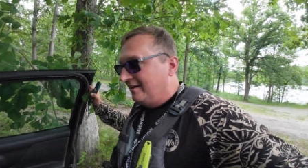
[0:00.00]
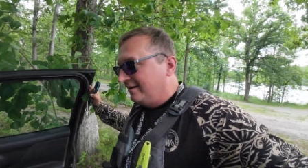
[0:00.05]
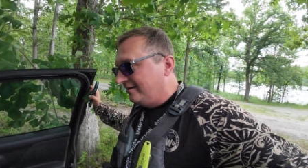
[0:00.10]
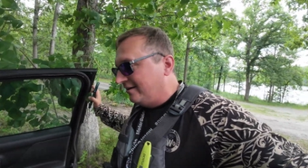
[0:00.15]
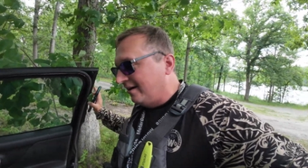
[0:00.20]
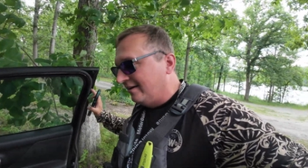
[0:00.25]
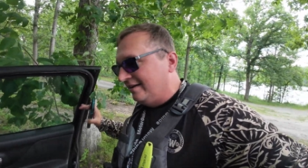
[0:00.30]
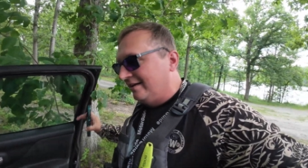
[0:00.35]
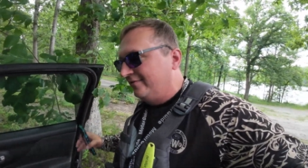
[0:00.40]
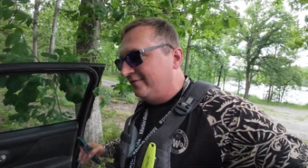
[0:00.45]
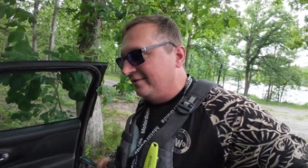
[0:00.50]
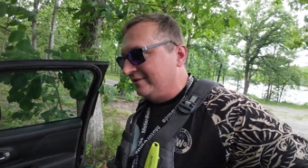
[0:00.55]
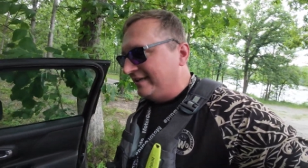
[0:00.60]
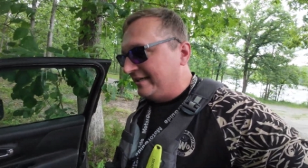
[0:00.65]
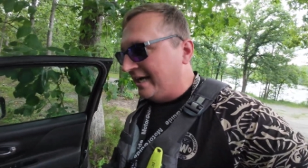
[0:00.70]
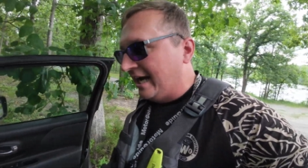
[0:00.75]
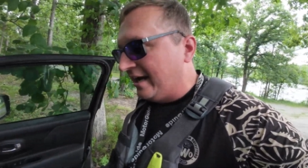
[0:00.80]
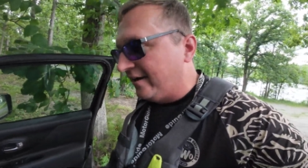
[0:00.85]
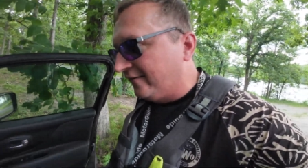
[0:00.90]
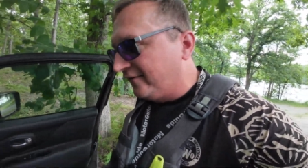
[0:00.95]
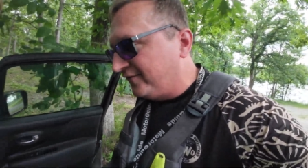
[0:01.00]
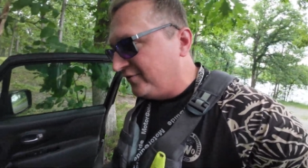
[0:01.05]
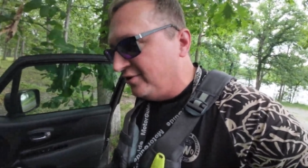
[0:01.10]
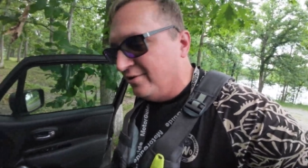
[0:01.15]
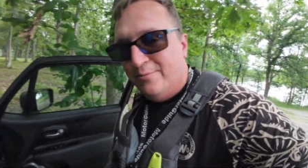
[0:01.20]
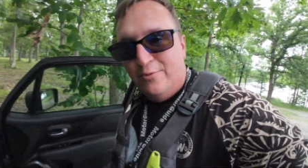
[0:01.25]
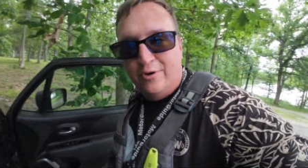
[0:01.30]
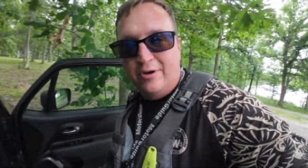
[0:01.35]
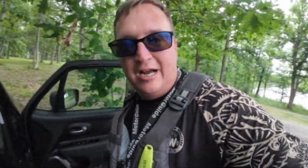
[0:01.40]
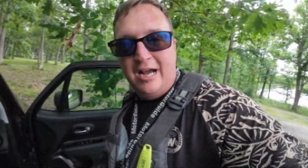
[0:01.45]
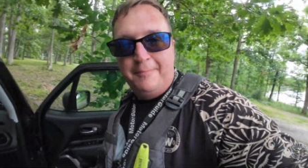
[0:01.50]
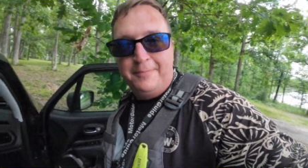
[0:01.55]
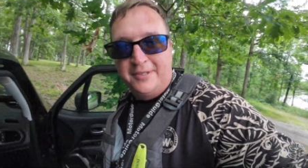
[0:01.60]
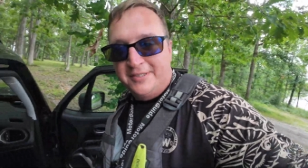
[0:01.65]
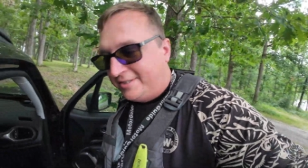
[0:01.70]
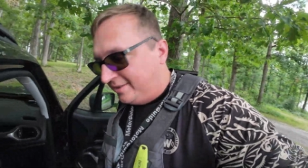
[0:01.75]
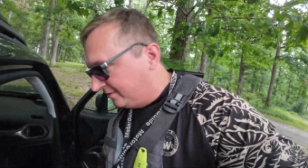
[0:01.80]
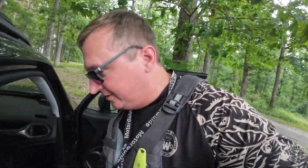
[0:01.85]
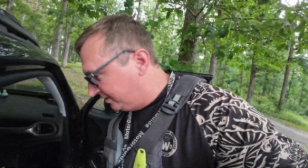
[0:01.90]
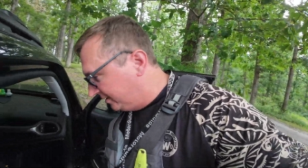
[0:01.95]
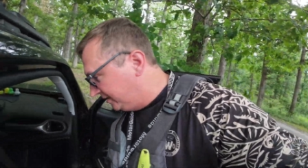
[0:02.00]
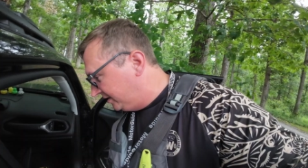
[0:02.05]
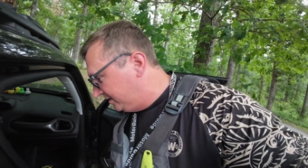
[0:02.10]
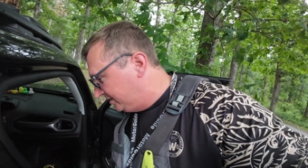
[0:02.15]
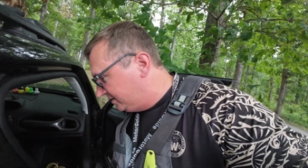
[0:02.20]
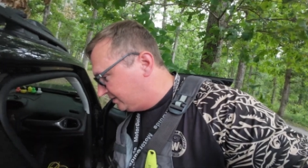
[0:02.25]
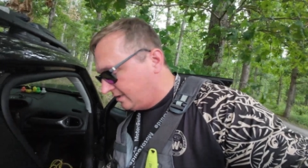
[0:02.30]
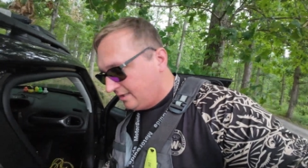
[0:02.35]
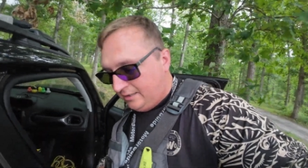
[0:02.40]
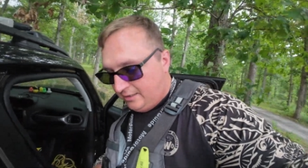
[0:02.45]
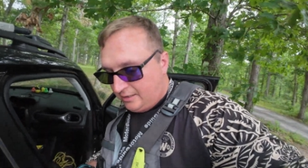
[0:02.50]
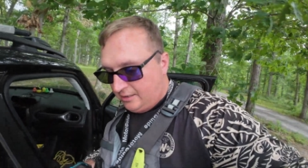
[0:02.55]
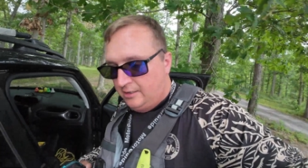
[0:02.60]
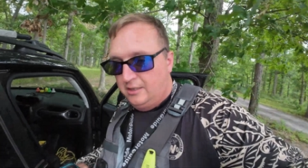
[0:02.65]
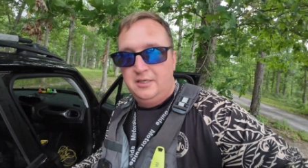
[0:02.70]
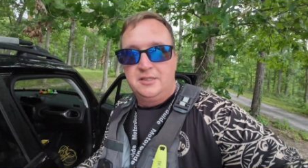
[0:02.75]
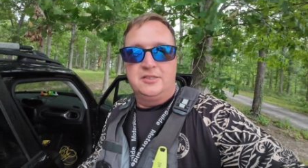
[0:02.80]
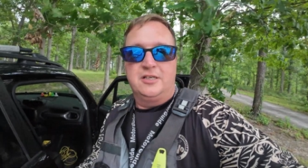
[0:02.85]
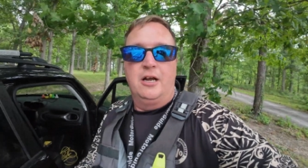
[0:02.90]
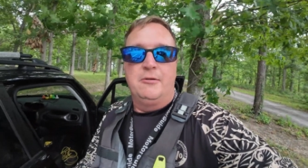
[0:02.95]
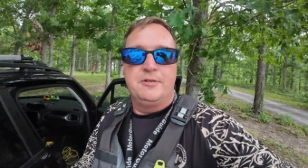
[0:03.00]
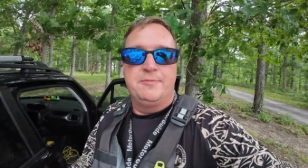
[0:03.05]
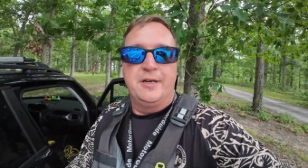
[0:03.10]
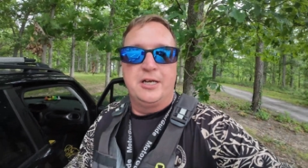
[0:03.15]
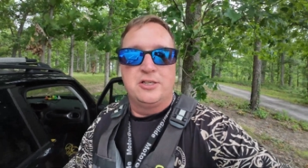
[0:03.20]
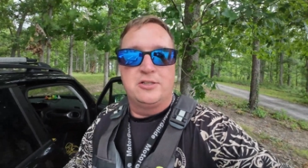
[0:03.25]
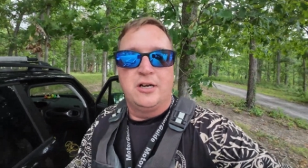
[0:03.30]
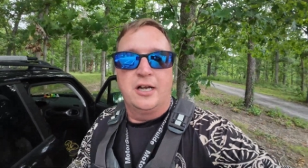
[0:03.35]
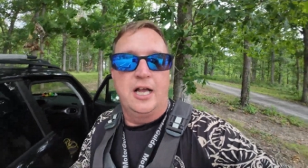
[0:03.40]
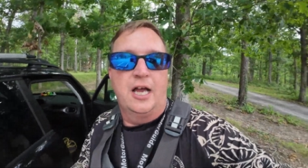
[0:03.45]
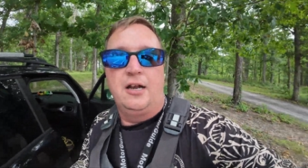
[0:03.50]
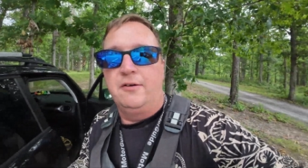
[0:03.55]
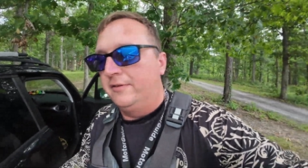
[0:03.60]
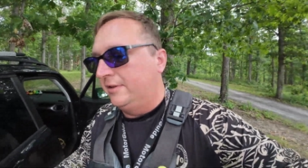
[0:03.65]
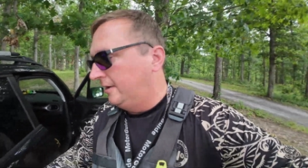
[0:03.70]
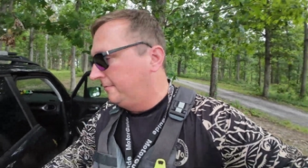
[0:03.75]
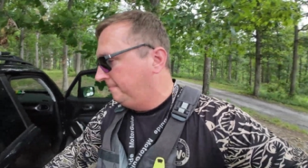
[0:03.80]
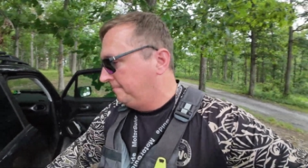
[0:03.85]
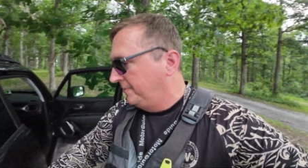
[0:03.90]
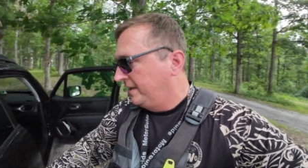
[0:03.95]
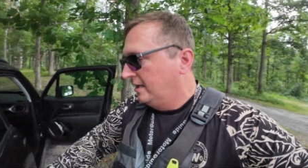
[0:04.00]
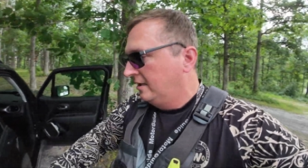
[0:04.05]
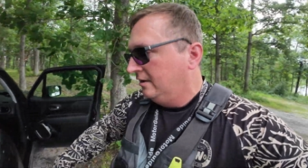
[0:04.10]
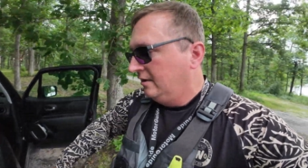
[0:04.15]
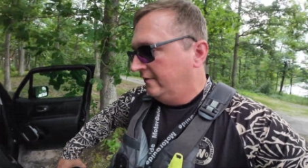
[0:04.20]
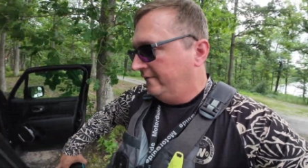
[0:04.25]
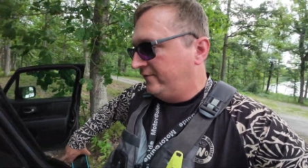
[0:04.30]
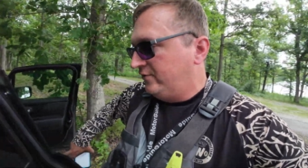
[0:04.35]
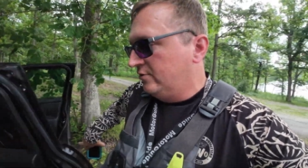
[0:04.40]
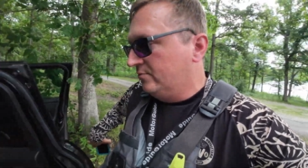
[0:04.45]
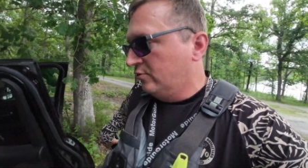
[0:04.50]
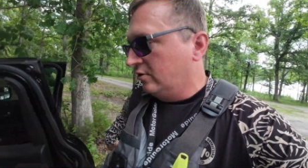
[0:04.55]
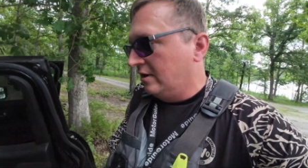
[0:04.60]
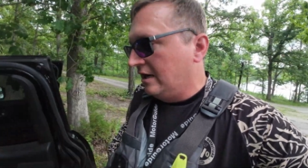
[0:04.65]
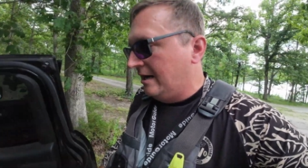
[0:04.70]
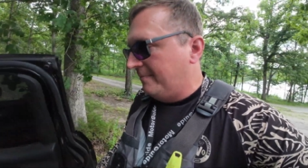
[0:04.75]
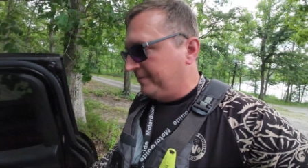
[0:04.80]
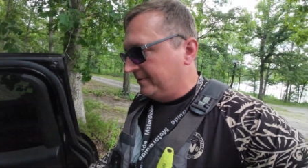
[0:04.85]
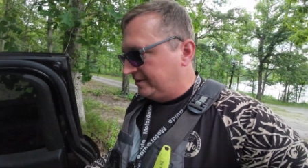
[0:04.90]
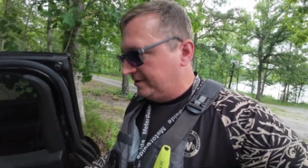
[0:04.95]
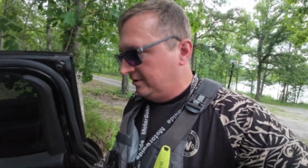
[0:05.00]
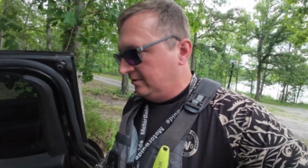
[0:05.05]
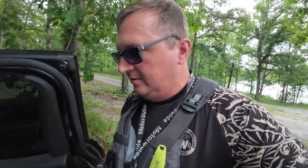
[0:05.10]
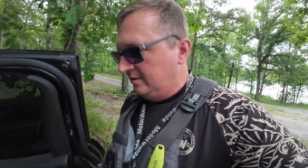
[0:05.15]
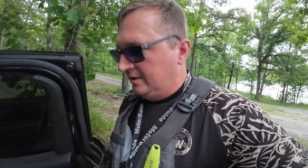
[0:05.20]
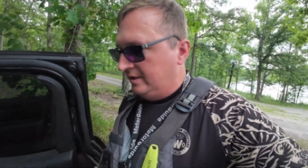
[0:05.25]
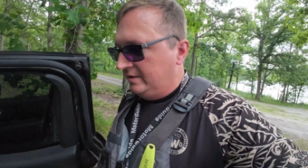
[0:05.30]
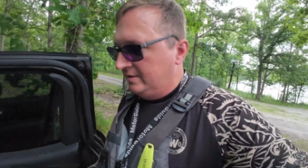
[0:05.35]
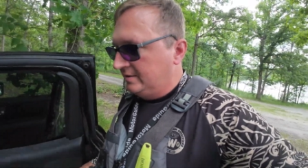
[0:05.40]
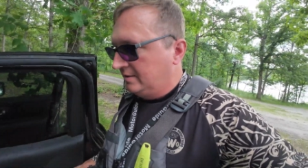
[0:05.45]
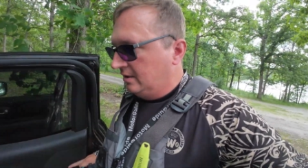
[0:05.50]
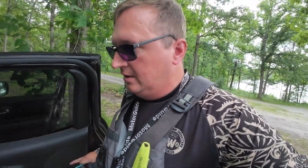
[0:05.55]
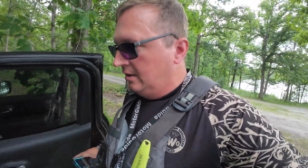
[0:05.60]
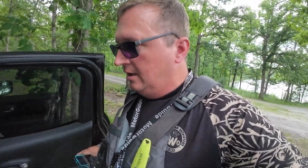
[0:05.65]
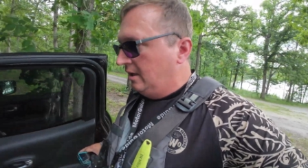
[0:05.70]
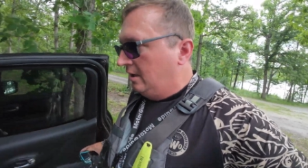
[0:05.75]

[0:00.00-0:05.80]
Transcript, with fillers: Y'all, I've only got a few more opportunities. Sorry, I'm just making sure I got everything. A few more opportunities